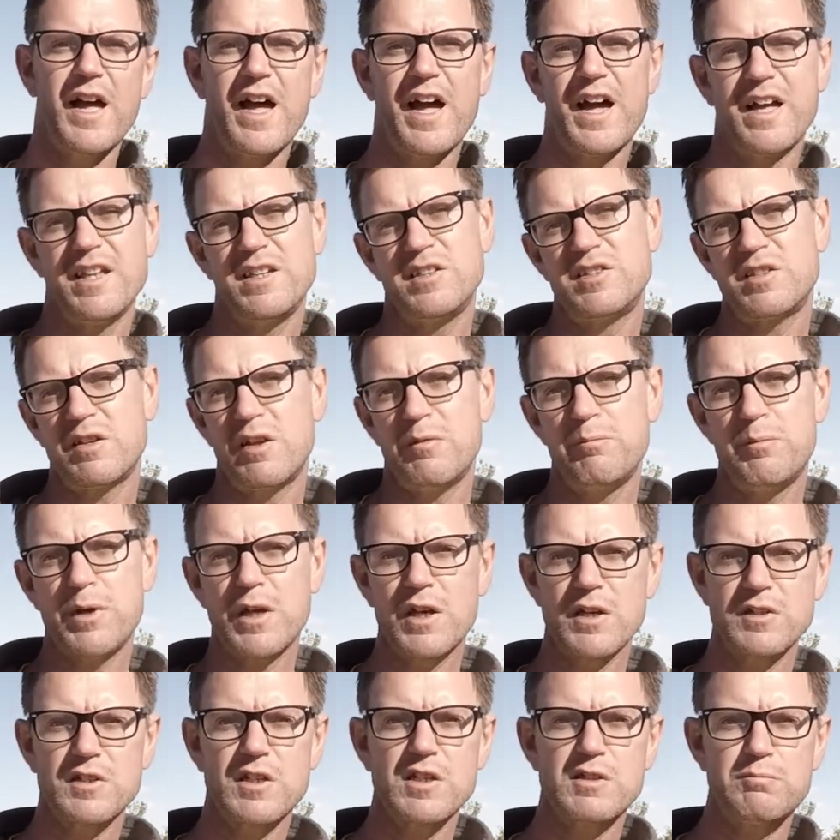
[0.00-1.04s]
And
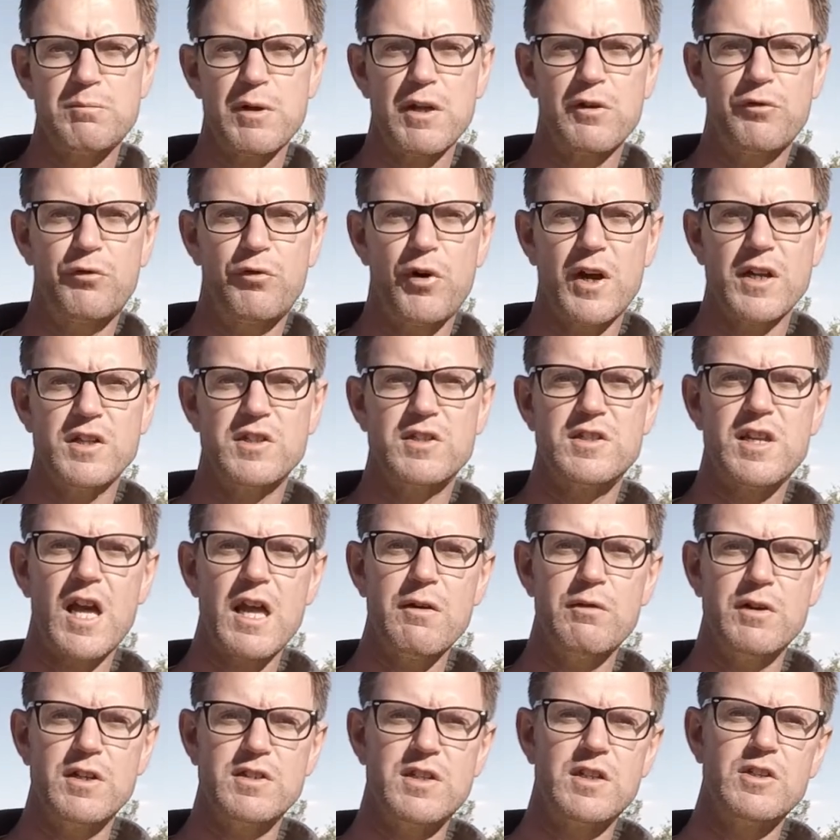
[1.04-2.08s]
because I speak French,
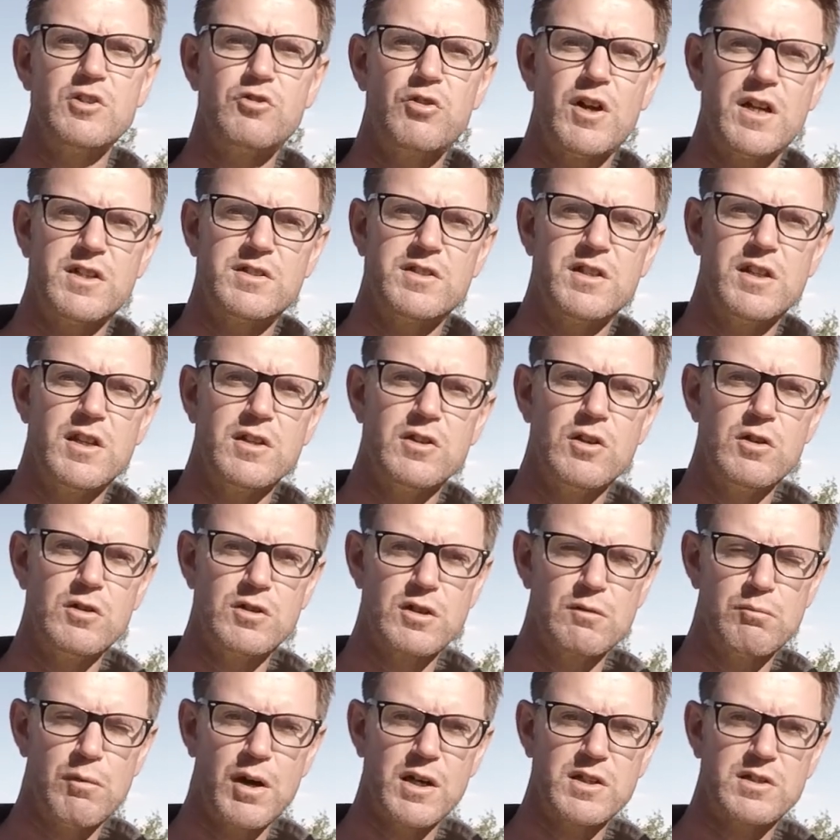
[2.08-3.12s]
David is interested in
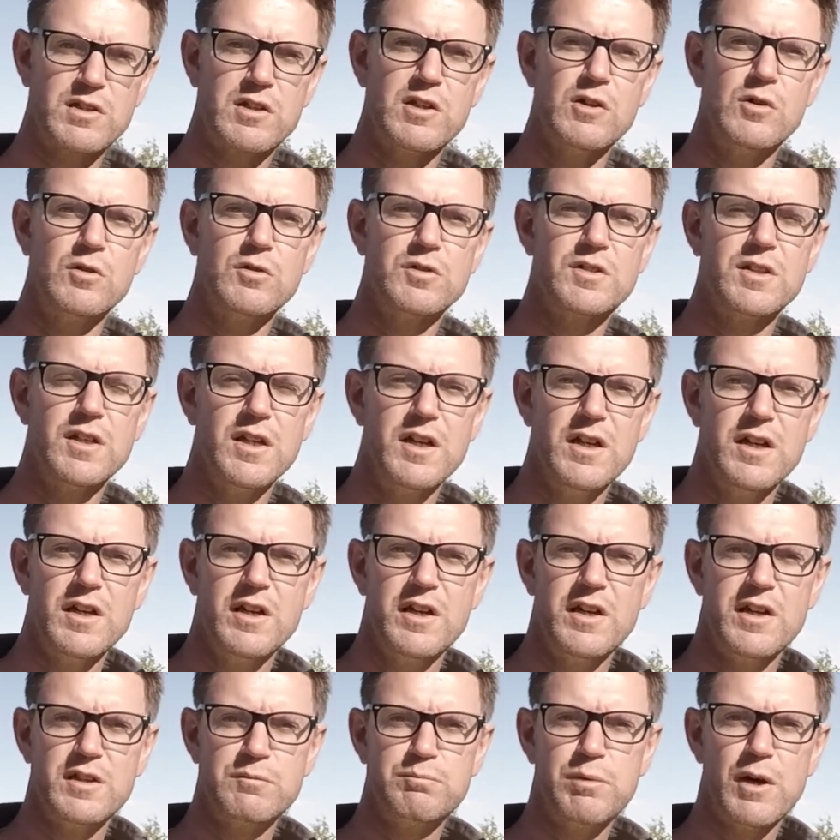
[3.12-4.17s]
using my skills
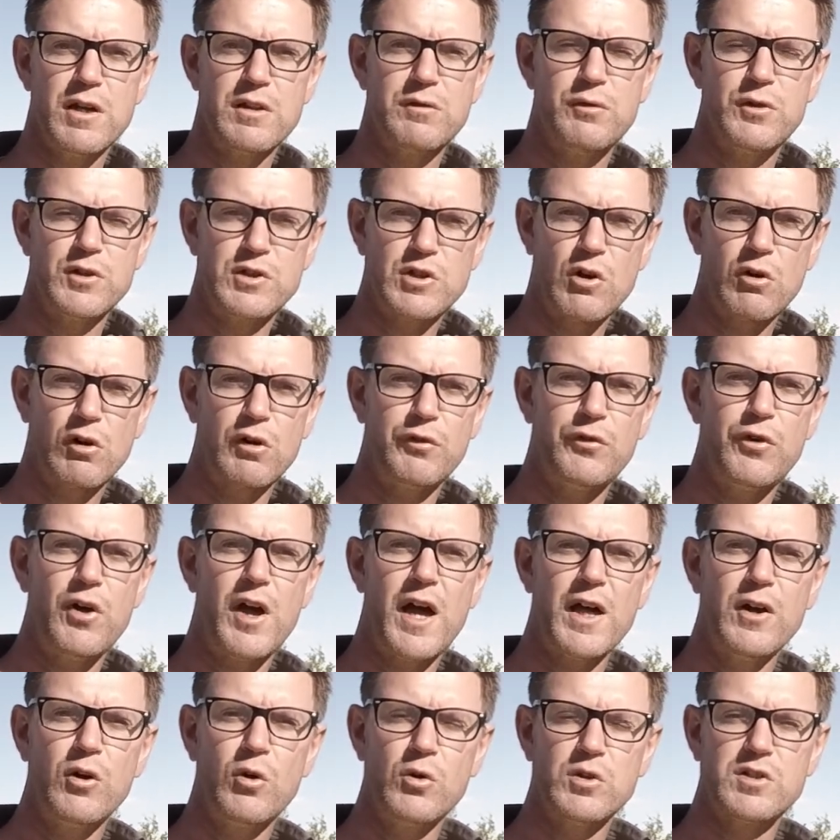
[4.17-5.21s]
as both a
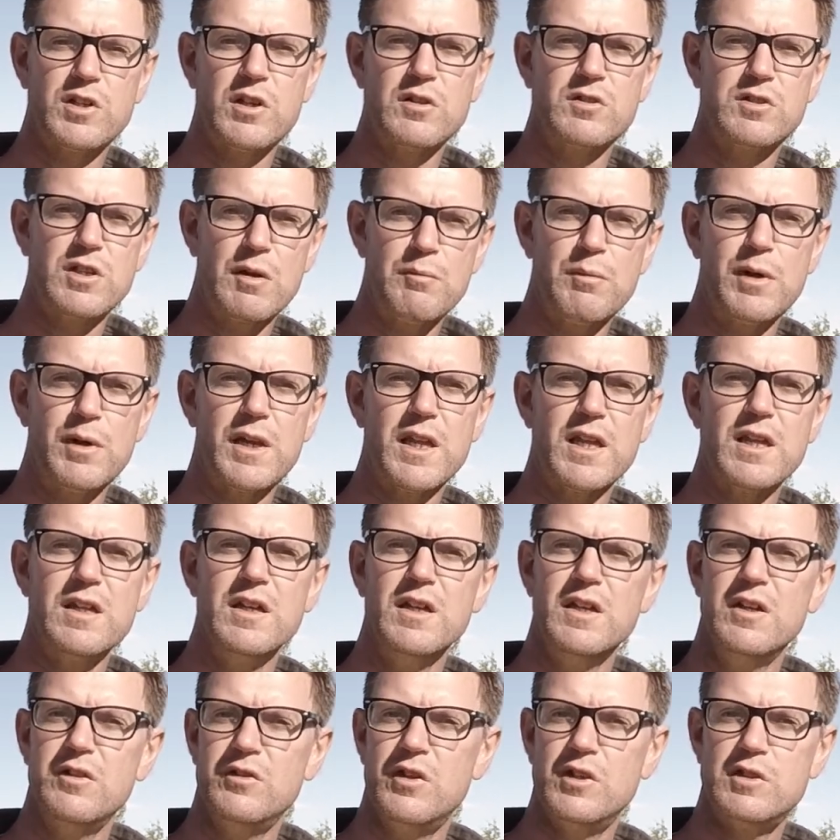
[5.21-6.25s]
photographer and also somebody
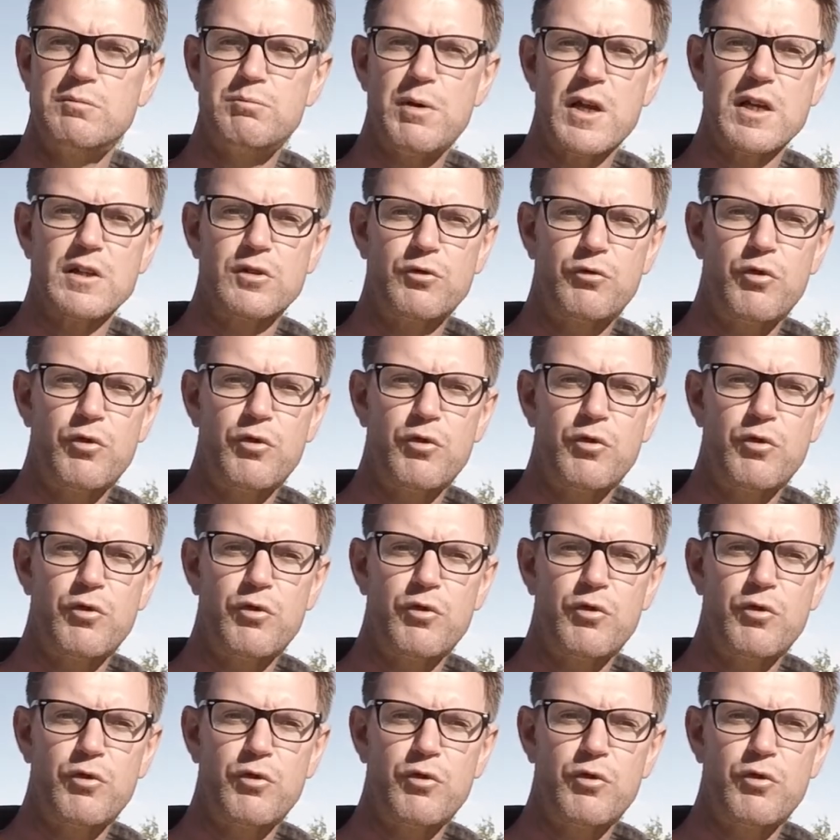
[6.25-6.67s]
that speaks